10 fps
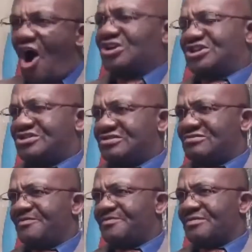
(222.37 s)

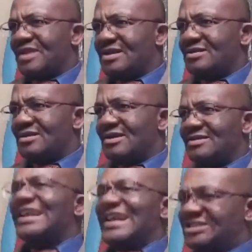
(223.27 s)
us,
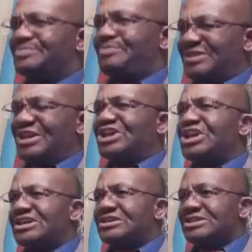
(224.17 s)
that are
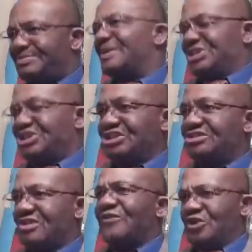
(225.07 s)
special
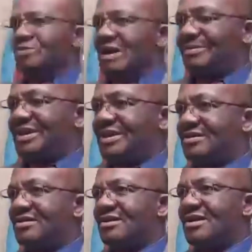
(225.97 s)
species of human
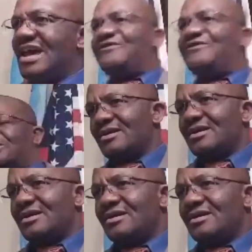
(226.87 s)
being. If,